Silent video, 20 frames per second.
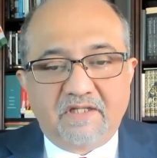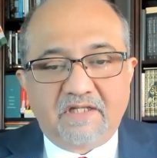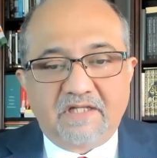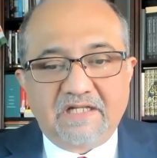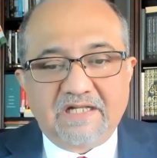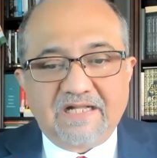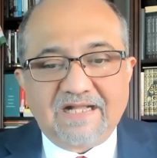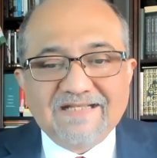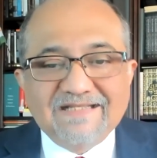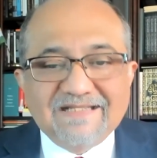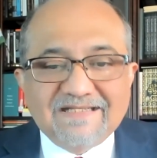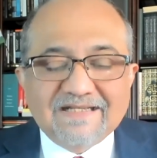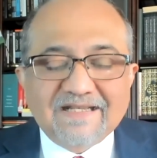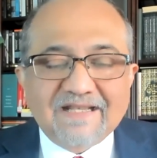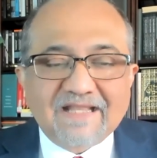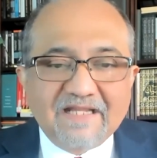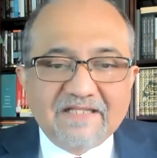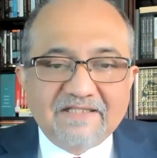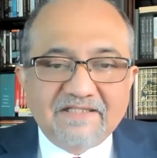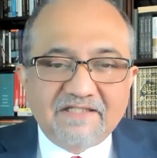uh, I didn't
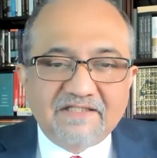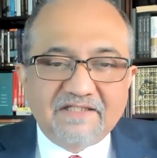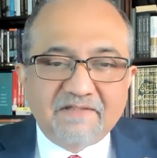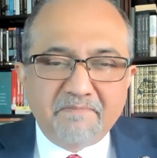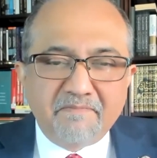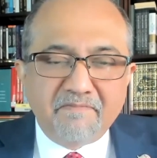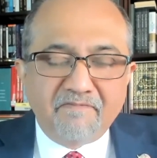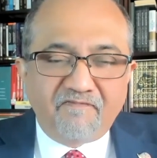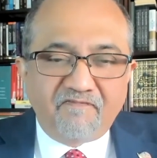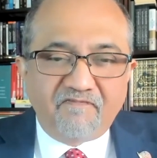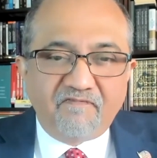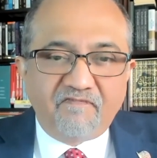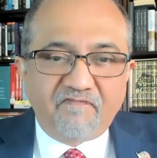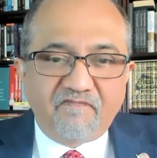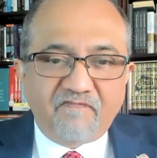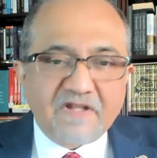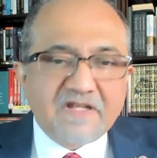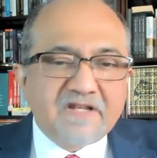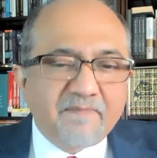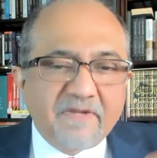like that the
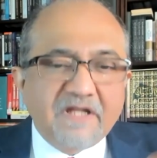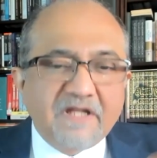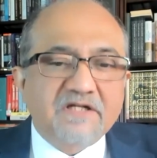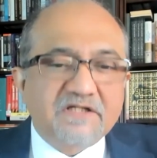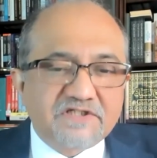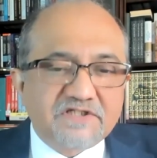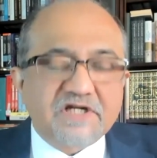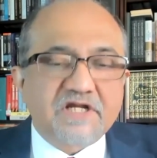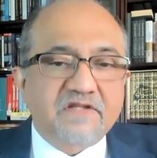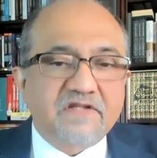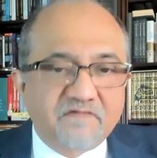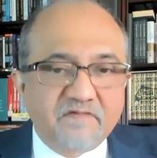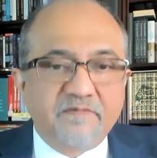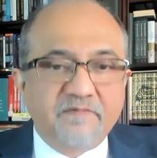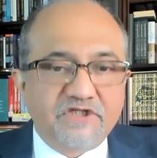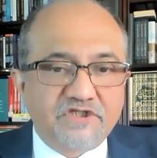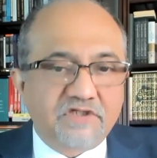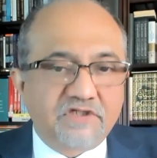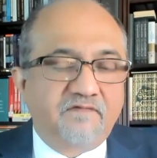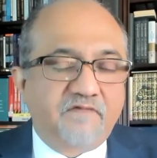fundamental
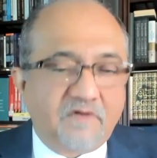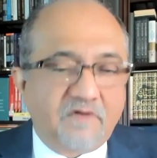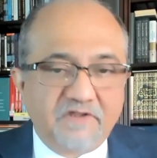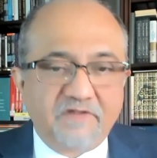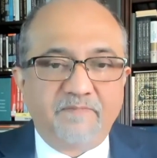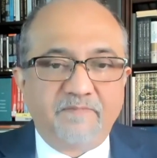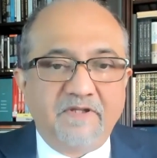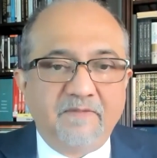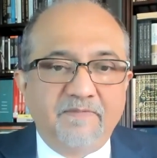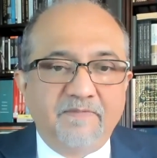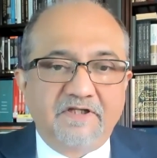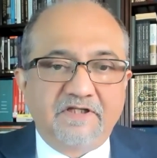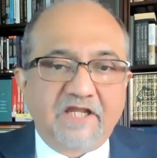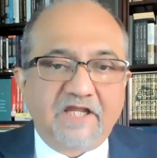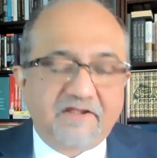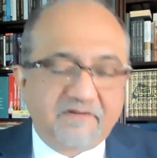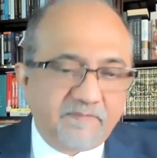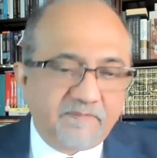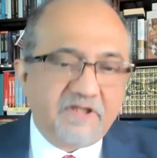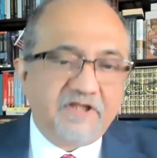transformation of all the people
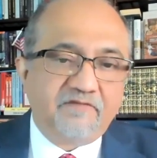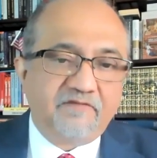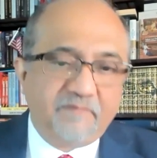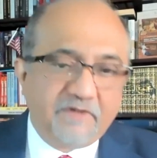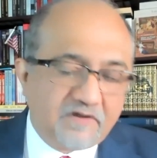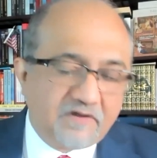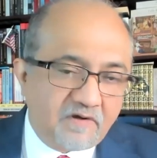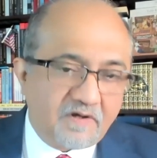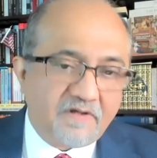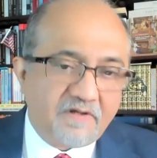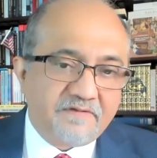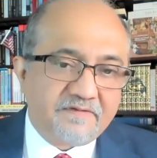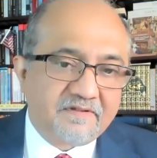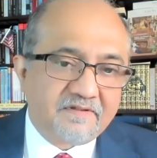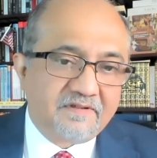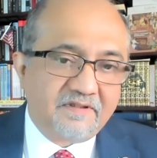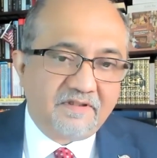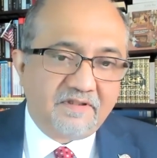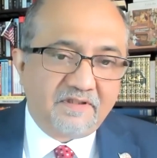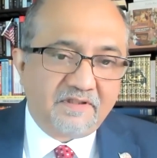takes place because
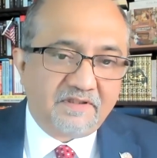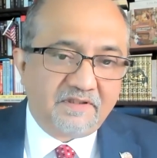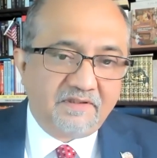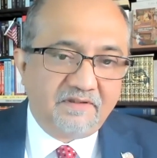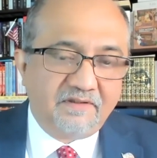uh,